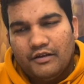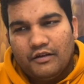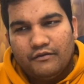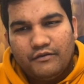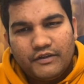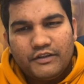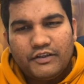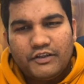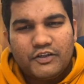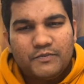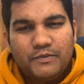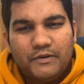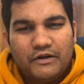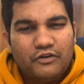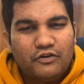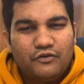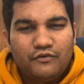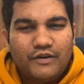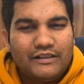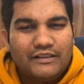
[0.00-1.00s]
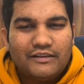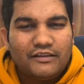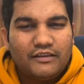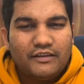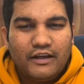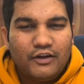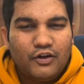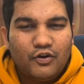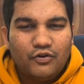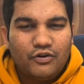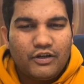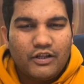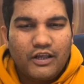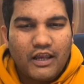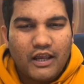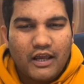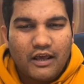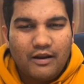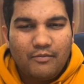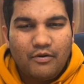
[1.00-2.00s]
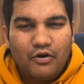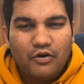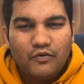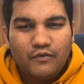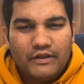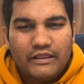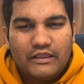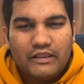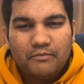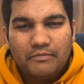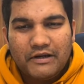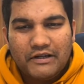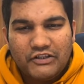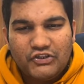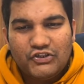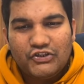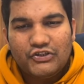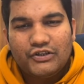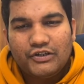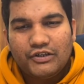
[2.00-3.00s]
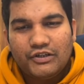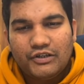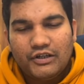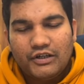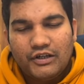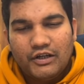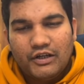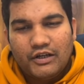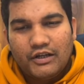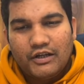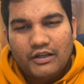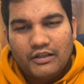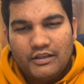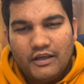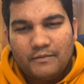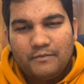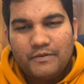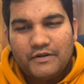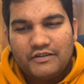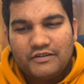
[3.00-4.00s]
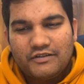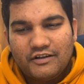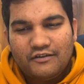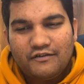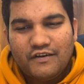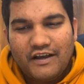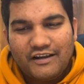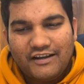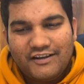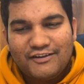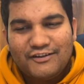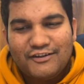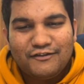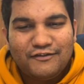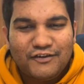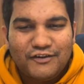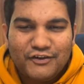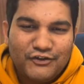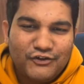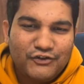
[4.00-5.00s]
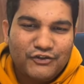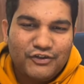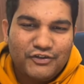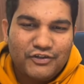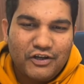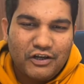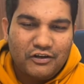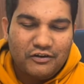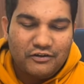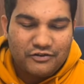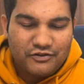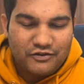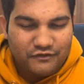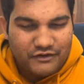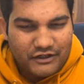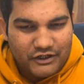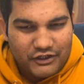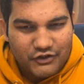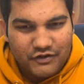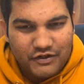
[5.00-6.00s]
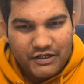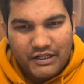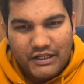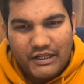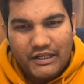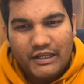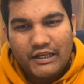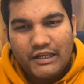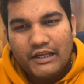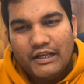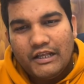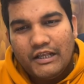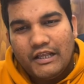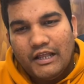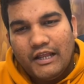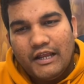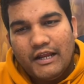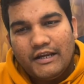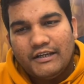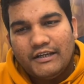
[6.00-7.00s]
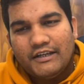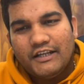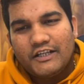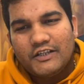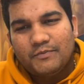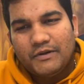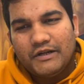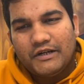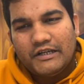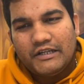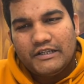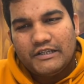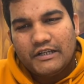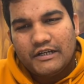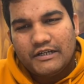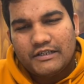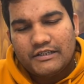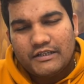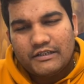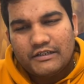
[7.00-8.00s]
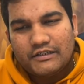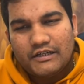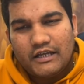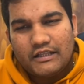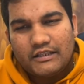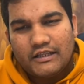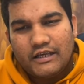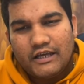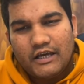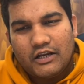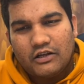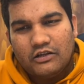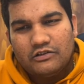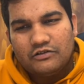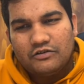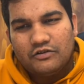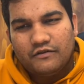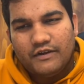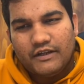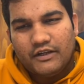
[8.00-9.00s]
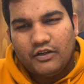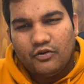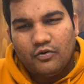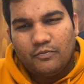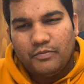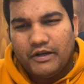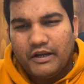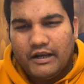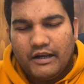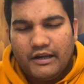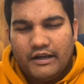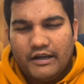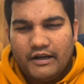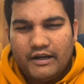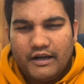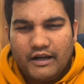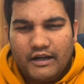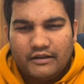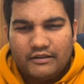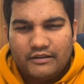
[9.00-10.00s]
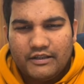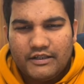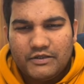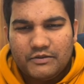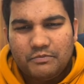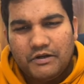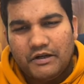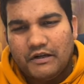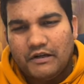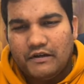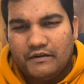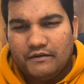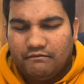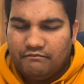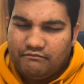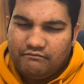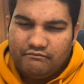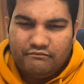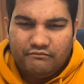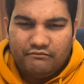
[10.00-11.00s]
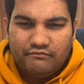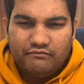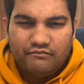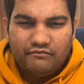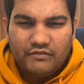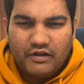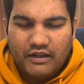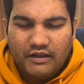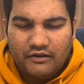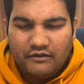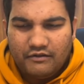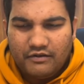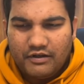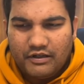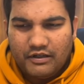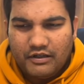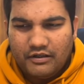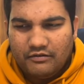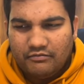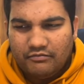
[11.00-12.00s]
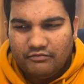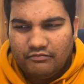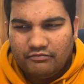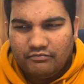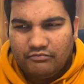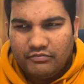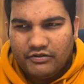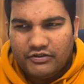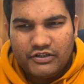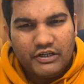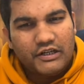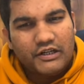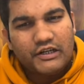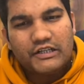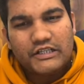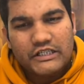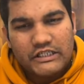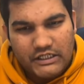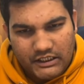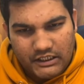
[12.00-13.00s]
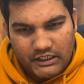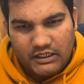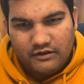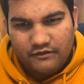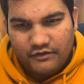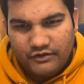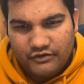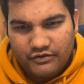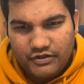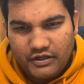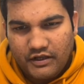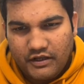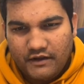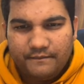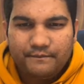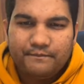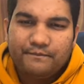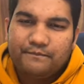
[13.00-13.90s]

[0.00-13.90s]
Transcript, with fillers: with respect to wealth they don't care about wealth much their personal financial fortune is also fluctuating and in expenditure etc they are also very open handed right they spend like very generously if you say